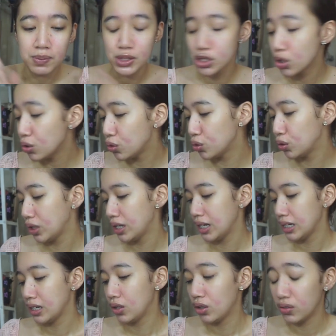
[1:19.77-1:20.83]
So,
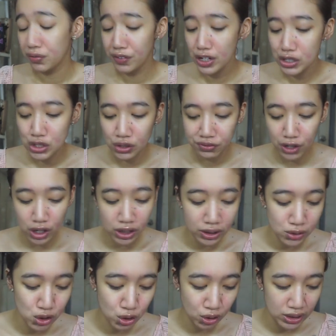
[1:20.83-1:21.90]
first of all,
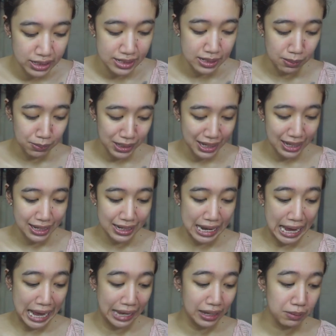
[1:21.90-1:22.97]
gusto ko lang sabihin
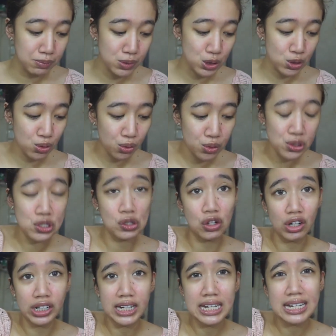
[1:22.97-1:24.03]
na I am so
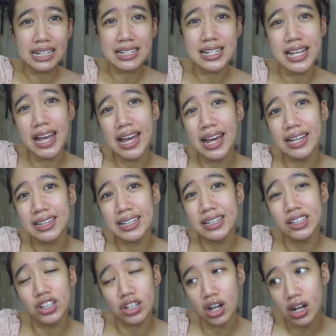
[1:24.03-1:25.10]
sorry kasi I
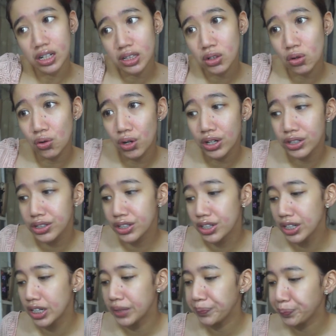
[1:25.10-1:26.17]
did not
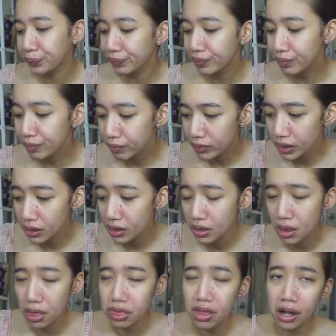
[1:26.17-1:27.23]
order
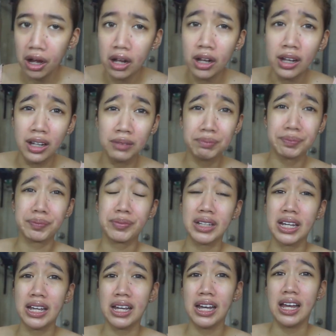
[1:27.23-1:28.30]
the
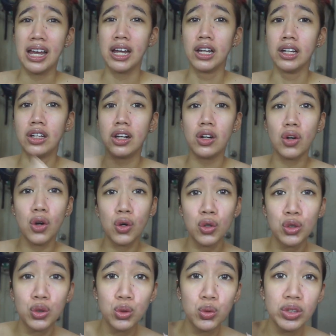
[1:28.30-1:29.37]

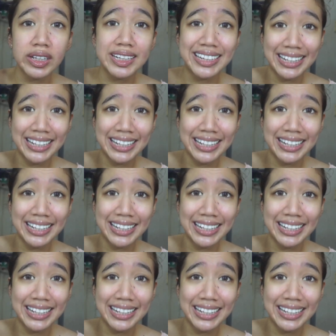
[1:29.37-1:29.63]
glow